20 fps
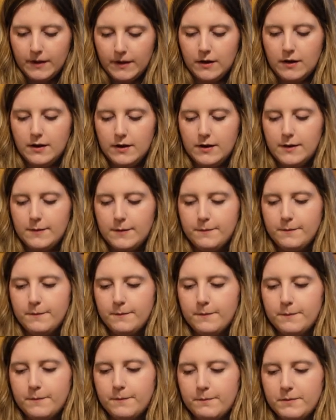
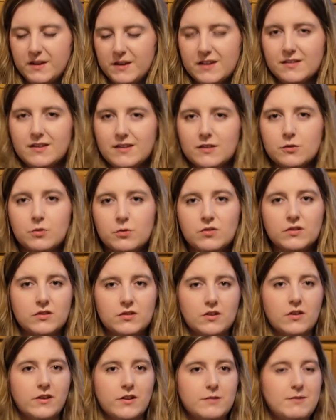because this corner's
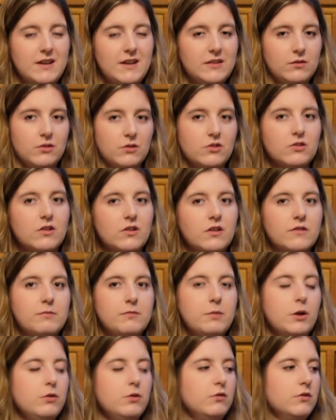a nightmare, so I just kind of
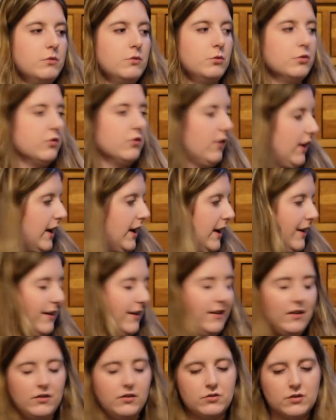poke the watering can
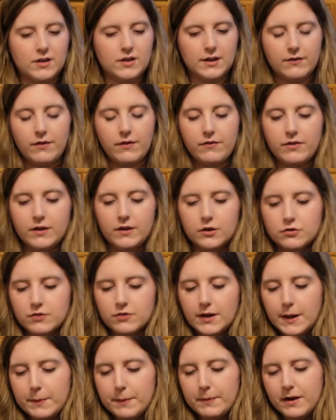in and try and give everything a drink.